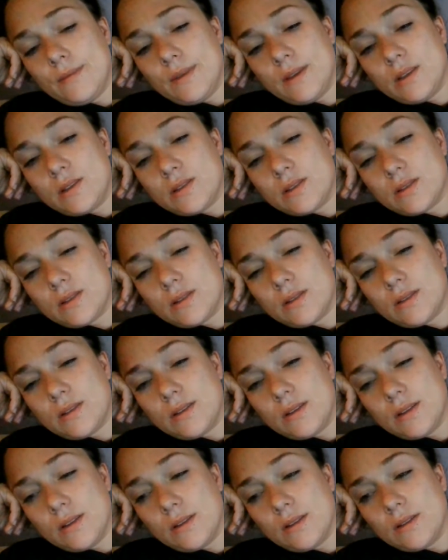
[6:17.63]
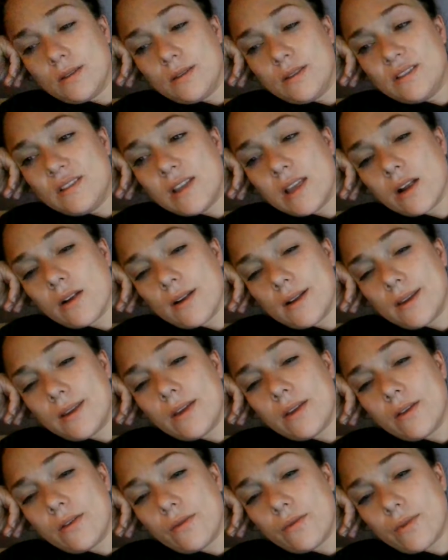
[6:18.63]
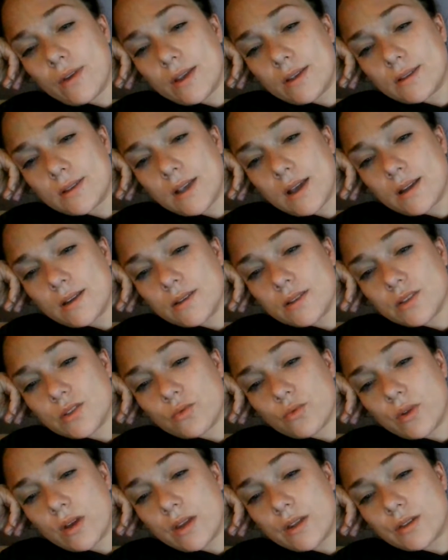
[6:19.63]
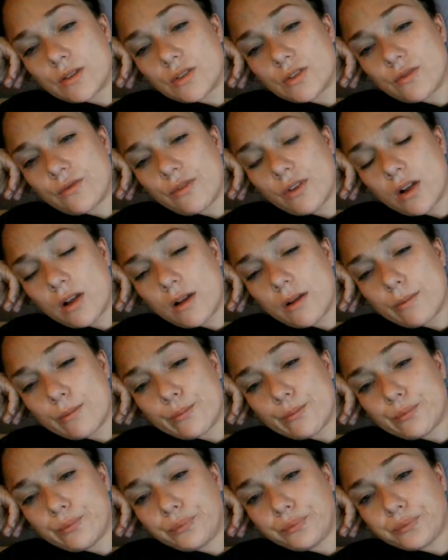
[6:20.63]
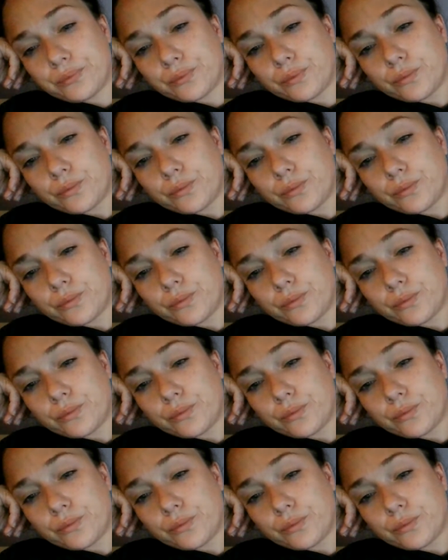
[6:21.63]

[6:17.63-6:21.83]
It's the narrative has kind of switched from